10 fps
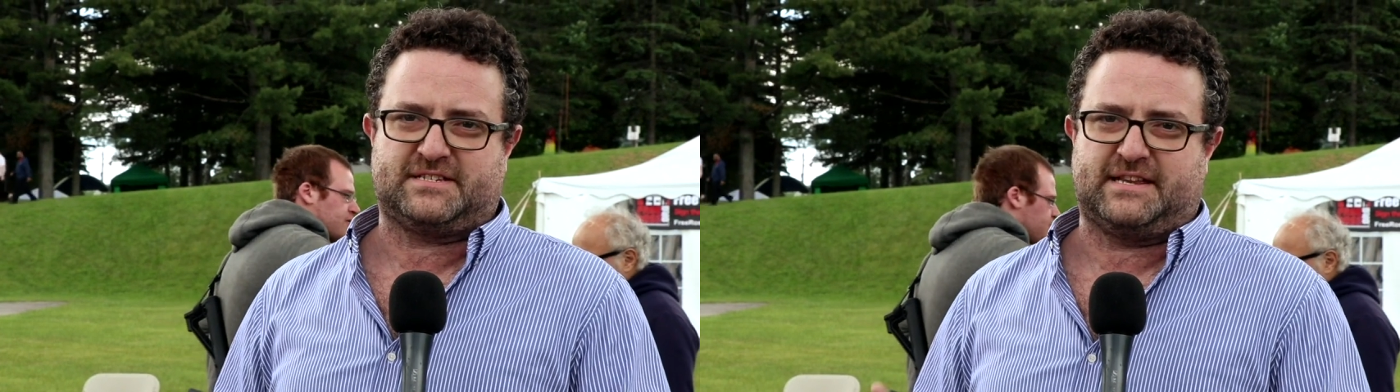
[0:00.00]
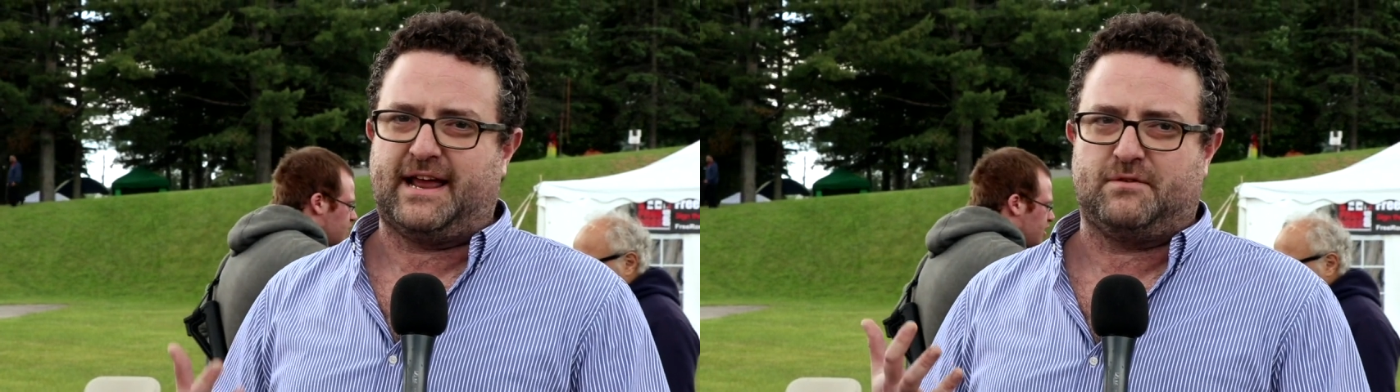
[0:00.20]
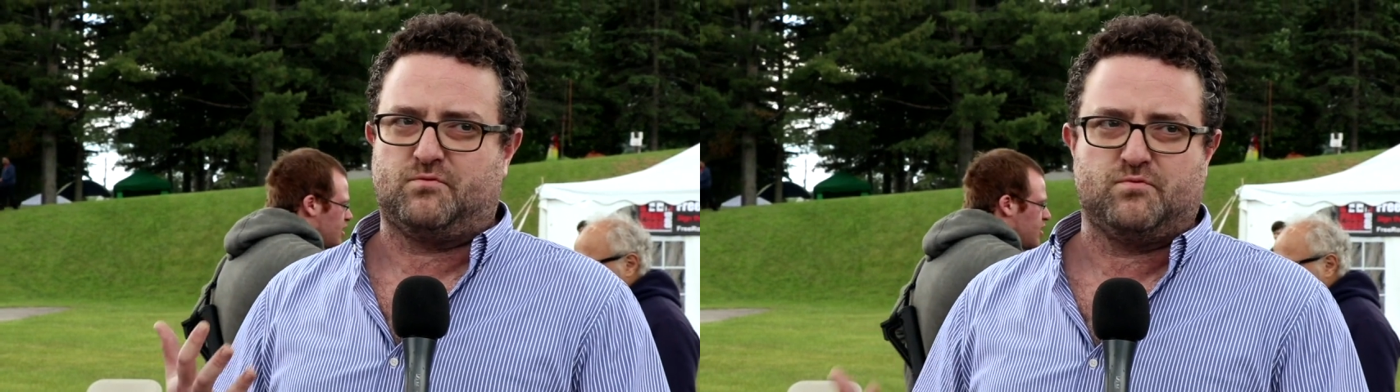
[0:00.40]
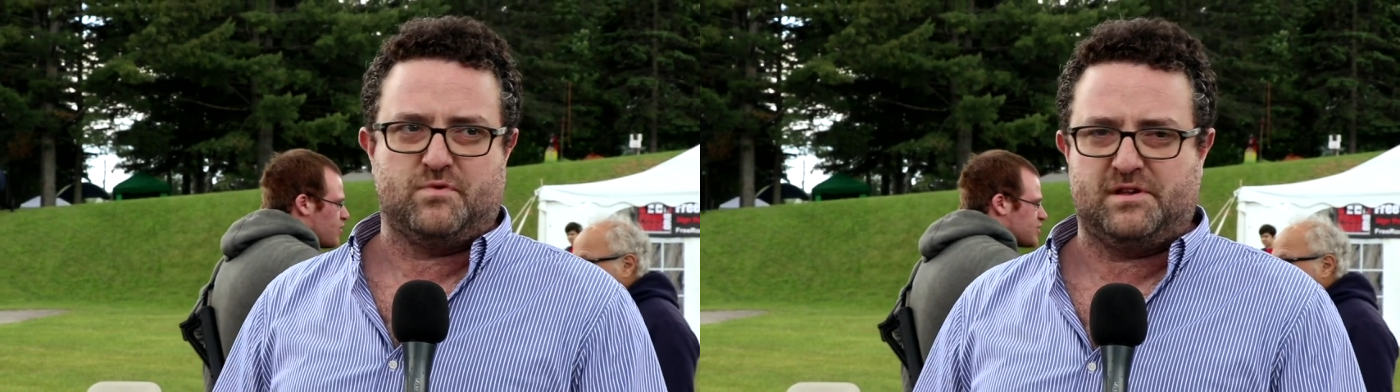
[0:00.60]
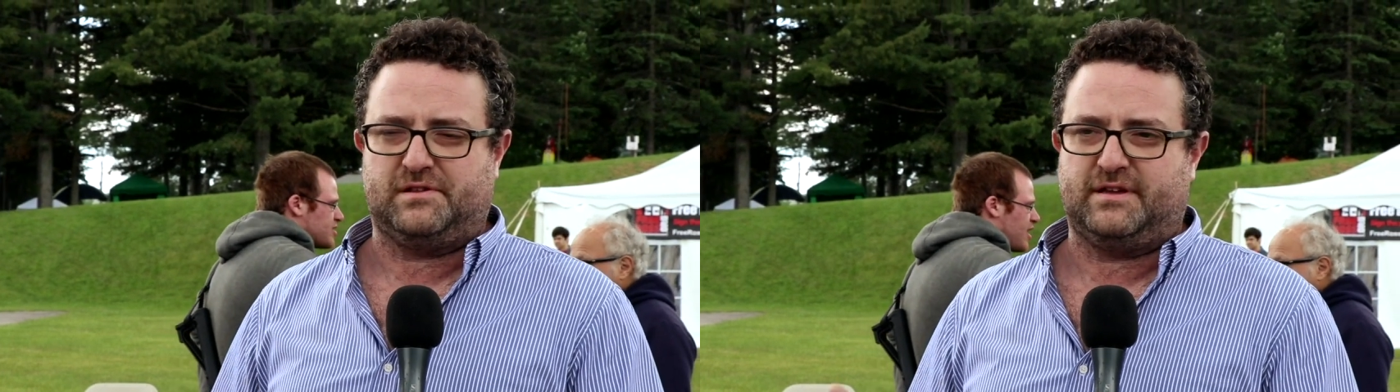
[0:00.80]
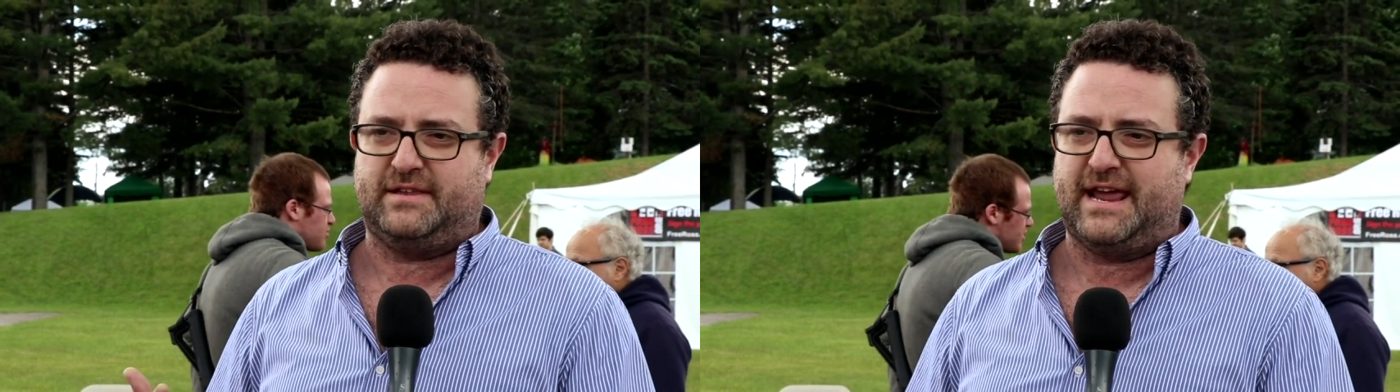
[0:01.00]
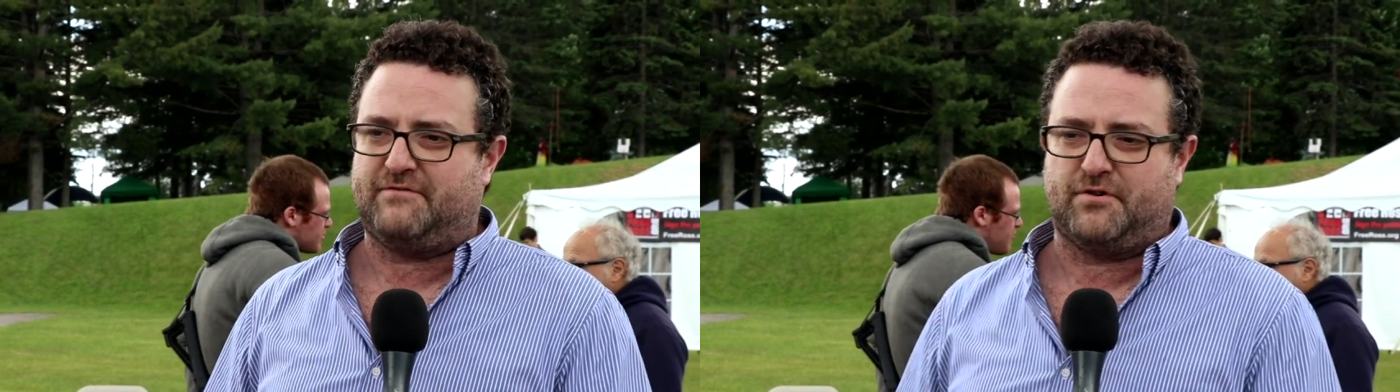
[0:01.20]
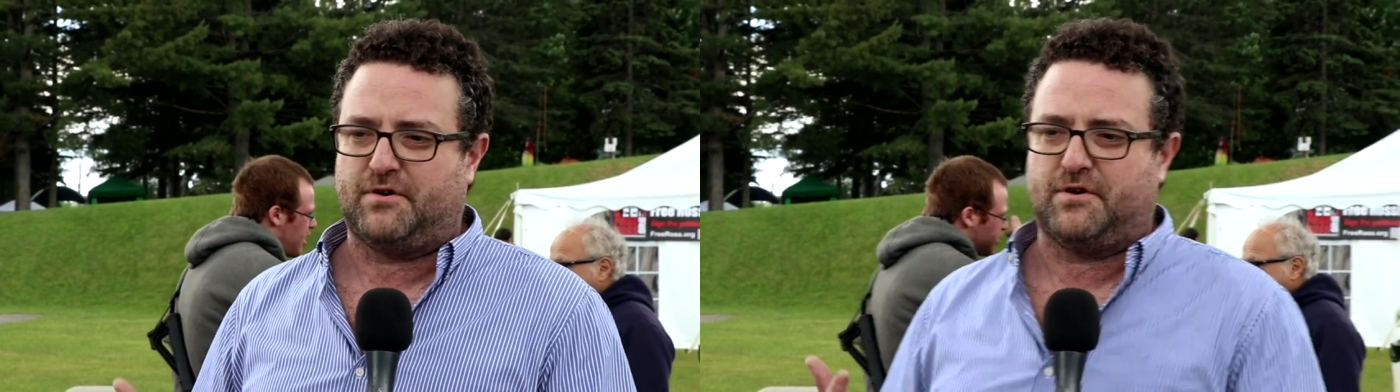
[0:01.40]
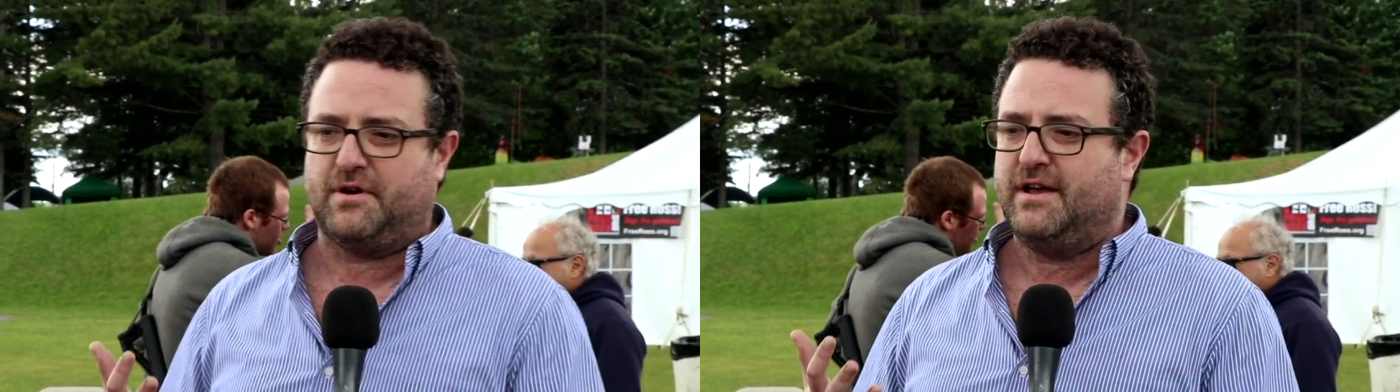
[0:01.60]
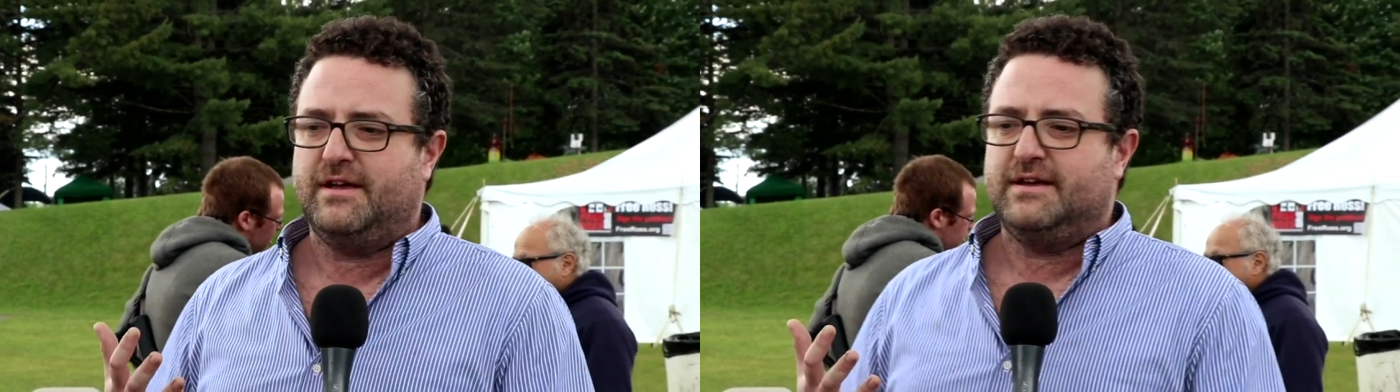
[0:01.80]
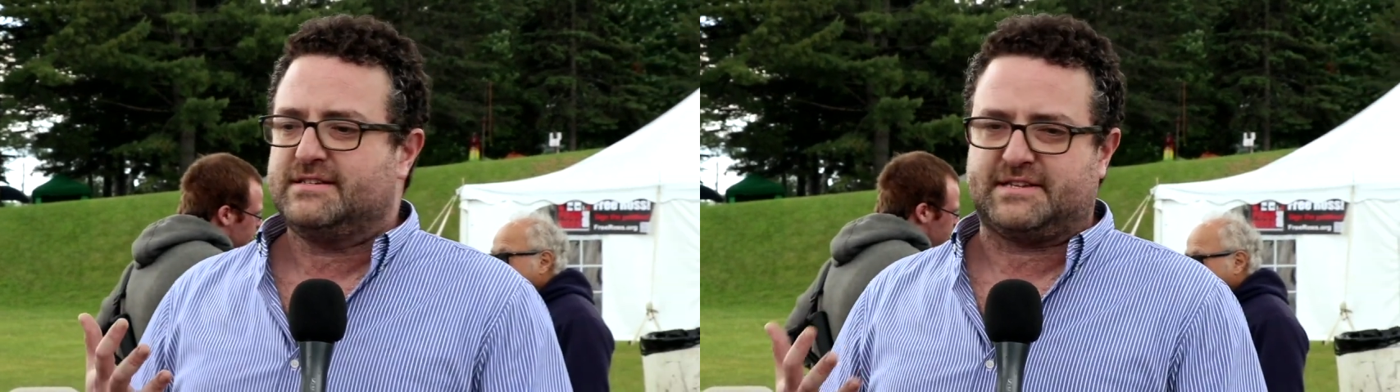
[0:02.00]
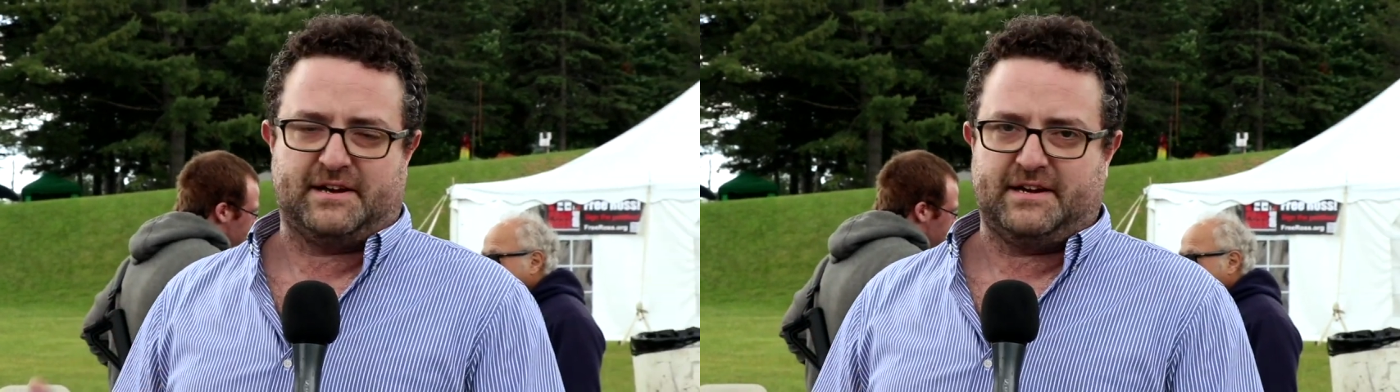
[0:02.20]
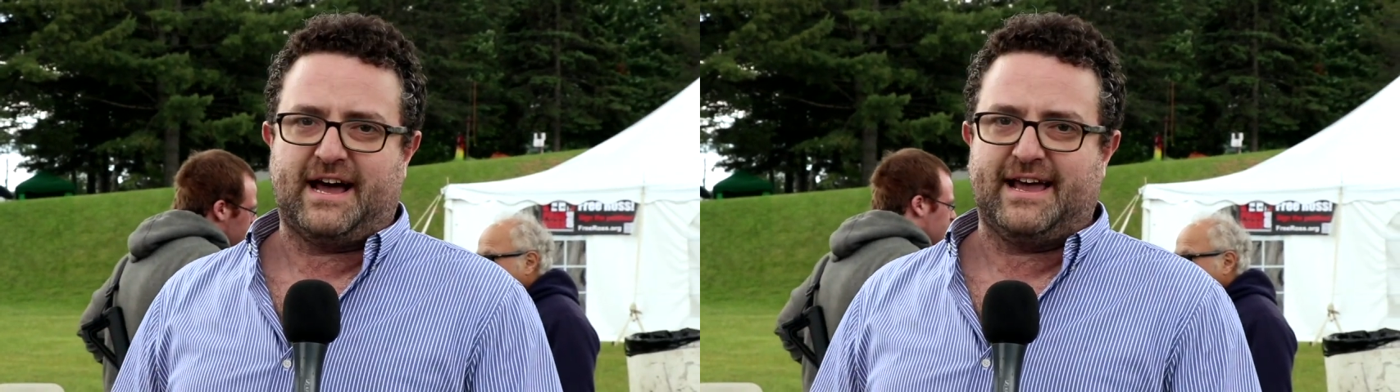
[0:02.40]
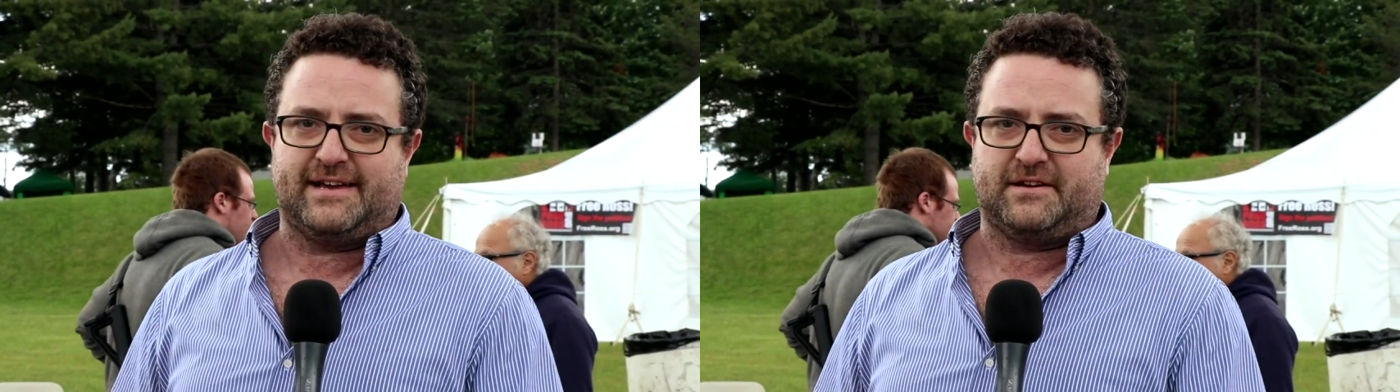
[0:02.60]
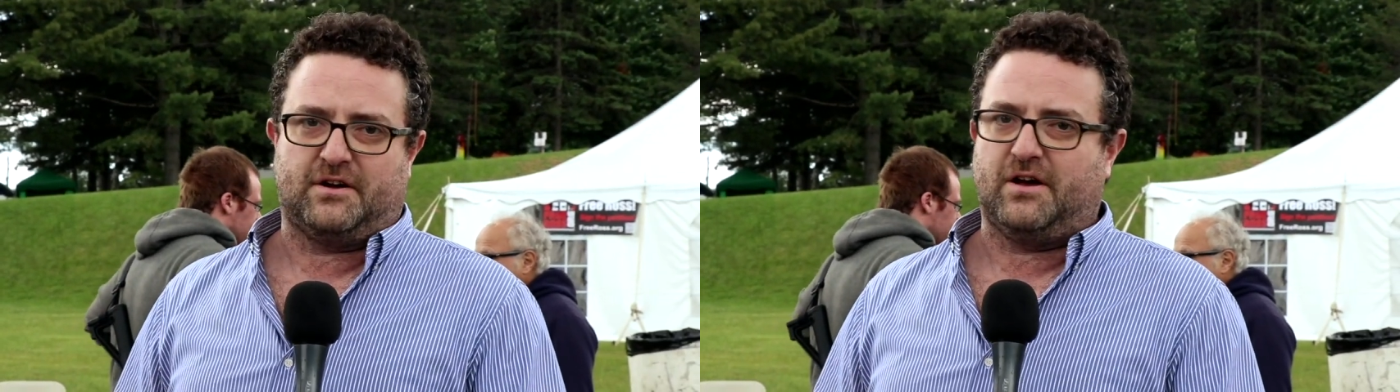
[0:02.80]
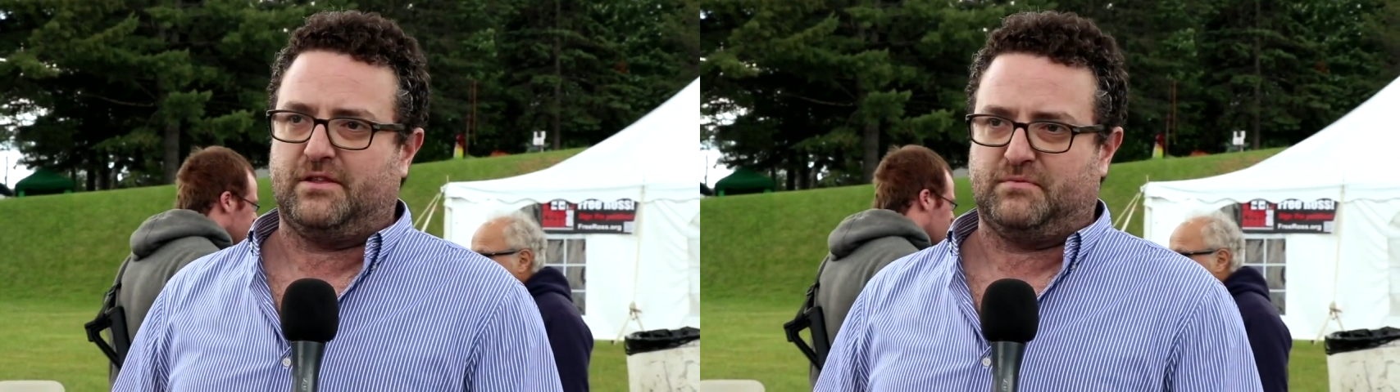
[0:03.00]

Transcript: and I had really never studied Hayek at all,